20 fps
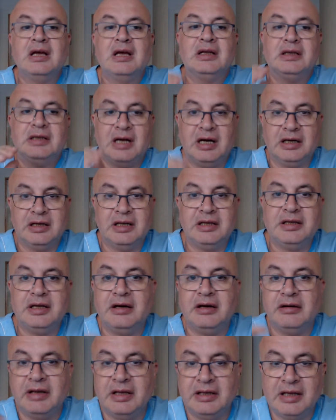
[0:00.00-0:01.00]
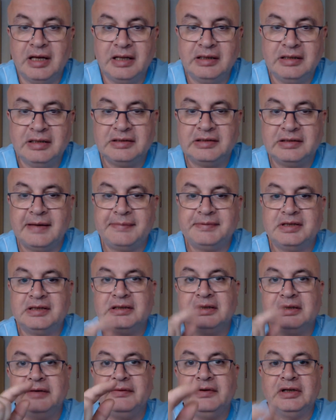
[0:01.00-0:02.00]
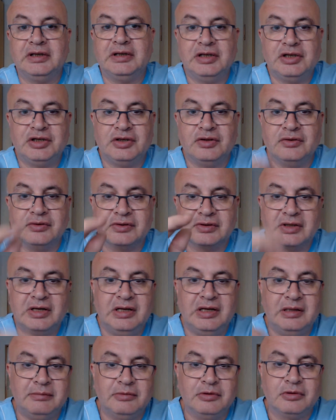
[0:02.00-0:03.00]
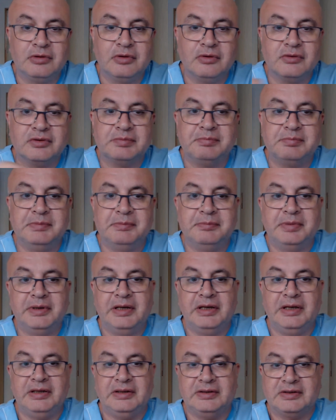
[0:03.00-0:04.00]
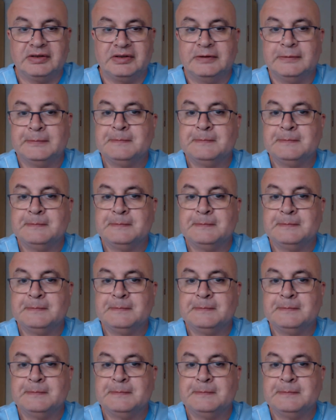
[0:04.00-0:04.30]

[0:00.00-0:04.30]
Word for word: target area in antisepsis, living tissue, skin, mucous membranes.